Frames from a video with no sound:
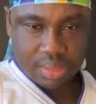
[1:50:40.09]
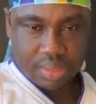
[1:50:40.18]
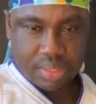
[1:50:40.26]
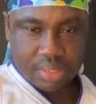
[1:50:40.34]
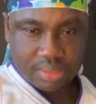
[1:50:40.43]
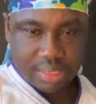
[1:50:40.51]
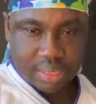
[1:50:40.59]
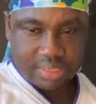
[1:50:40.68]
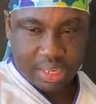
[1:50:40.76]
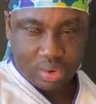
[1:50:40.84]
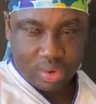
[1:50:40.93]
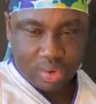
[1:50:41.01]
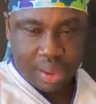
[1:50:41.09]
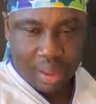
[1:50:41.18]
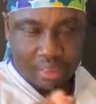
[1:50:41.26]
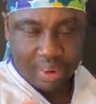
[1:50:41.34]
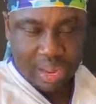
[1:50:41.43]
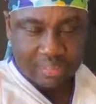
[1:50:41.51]
Just you know,
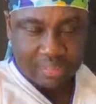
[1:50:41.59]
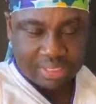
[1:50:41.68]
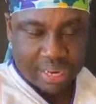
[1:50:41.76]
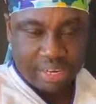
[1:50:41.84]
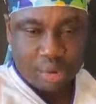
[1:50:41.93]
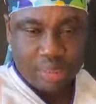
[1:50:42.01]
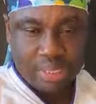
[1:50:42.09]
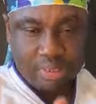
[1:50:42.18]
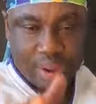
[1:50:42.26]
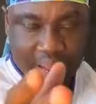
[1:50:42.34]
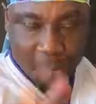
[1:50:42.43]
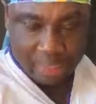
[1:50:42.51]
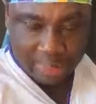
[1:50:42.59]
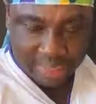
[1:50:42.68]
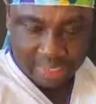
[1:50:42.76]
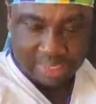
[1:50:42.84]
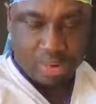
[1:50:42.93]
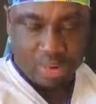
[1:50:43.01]
American visa, and you'll be to my
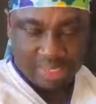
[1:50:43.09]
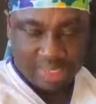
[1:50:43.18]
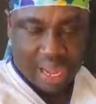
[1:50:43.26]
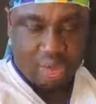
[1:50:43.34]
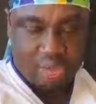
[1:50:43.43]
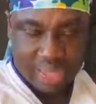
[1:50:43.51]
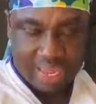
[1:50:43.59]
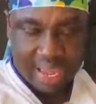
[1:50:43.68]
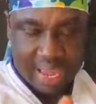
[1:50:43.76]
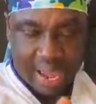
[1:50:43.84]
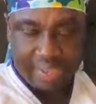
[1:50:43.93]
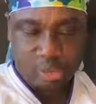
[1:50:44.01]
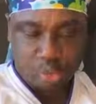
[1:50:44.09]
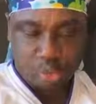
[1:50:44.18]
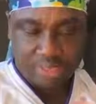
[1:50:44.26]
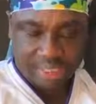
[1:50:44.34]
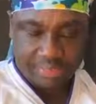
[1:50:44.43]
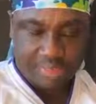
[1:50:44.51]
application without a high school
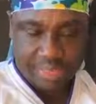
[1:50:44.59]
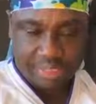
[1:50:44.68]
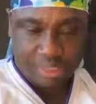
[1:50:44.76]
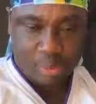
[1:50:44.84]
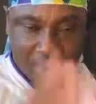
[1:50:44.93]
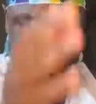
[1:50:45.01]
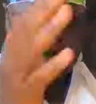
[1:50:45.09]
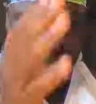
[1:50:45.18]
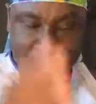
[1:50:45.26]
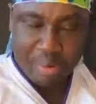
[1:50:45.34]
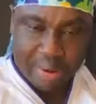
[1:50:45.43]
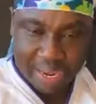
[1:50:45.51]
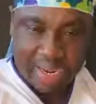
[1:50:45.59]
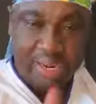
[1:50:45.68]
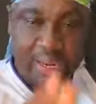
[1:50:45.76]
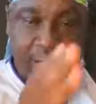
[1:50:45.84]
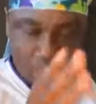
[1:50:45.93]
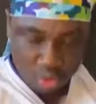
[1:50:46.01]
certificate, but a American.
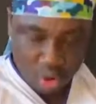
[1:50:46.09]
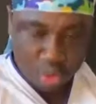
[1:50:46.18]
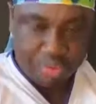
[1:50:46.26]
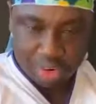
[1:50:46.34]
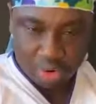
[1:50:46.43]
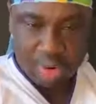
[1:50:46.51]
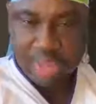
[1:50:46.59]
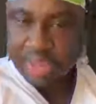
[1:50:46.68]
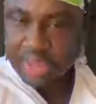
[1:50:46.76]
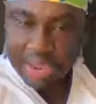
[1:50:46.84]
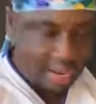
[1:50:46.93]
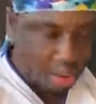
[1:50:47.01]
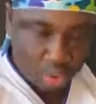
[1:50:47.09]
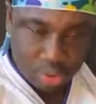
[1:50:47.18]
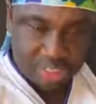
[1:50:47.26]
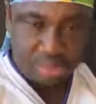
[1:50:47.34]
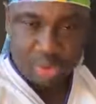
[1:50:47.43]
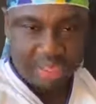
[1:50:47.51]
Lottery, you know, and a winning
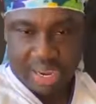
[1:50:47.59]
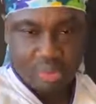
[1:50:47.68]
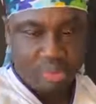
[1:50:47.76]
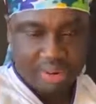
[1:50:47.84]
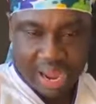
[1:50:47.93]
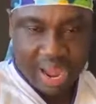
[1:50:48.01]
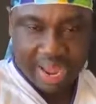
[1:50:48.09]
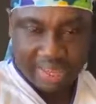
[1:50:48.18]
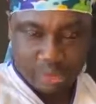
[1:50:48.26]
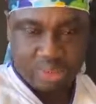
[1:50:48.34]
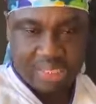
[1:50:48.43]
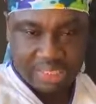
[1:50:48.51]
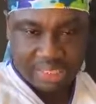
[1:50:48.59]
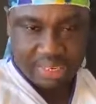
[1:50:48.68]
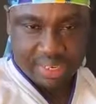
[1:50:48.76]
one year with that high school certificate.